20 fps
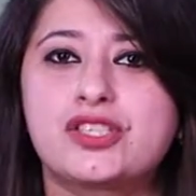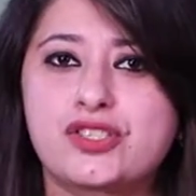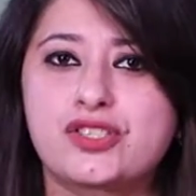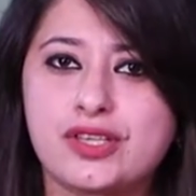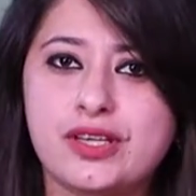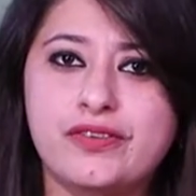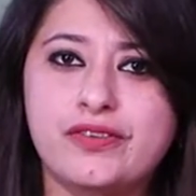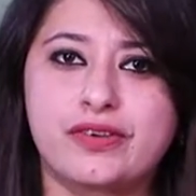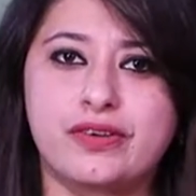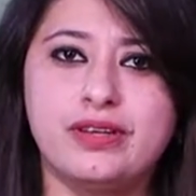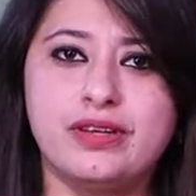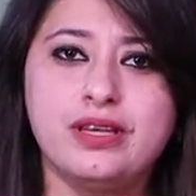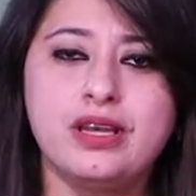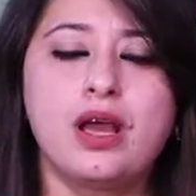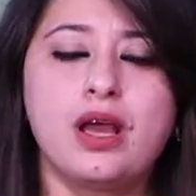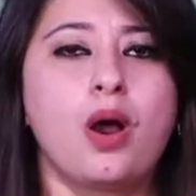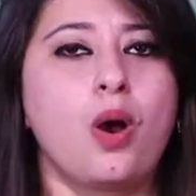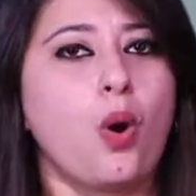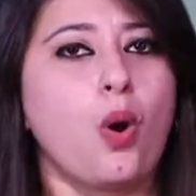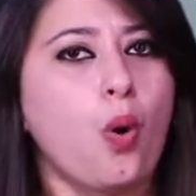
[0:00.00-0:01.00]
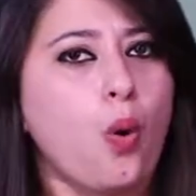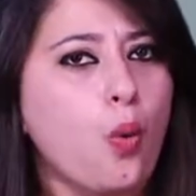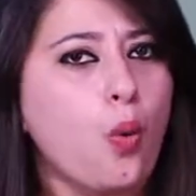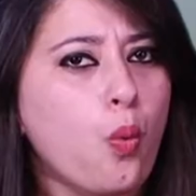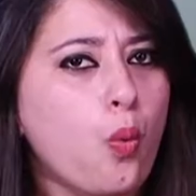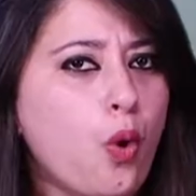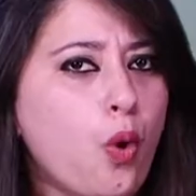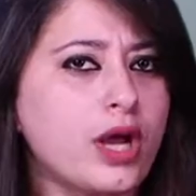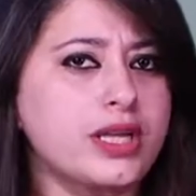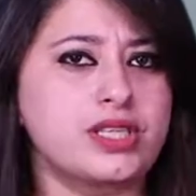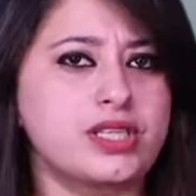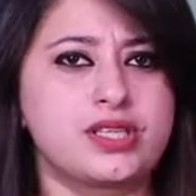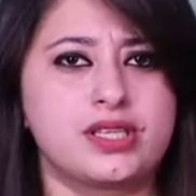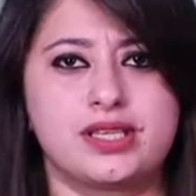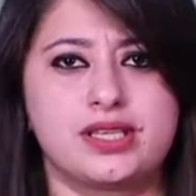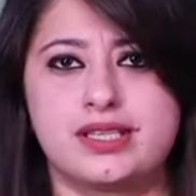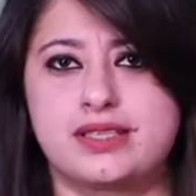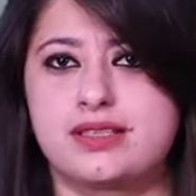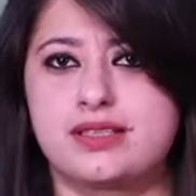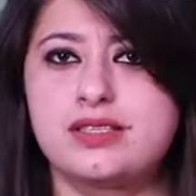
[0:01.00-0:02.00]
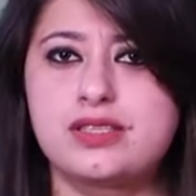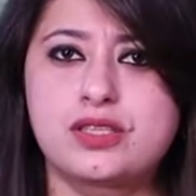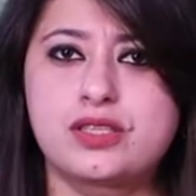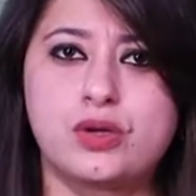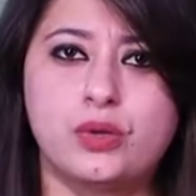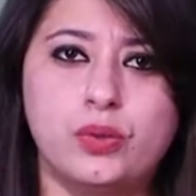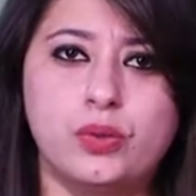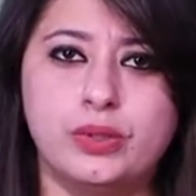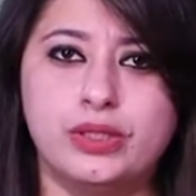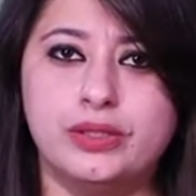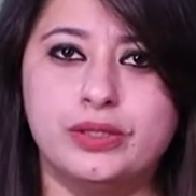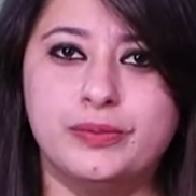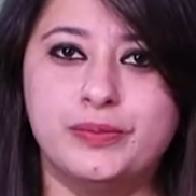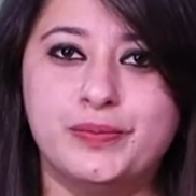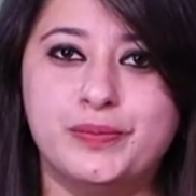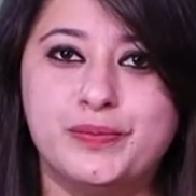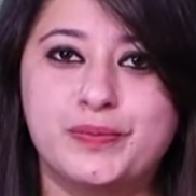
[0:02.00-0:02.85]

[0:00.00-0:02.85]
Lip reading: Children, what is a school?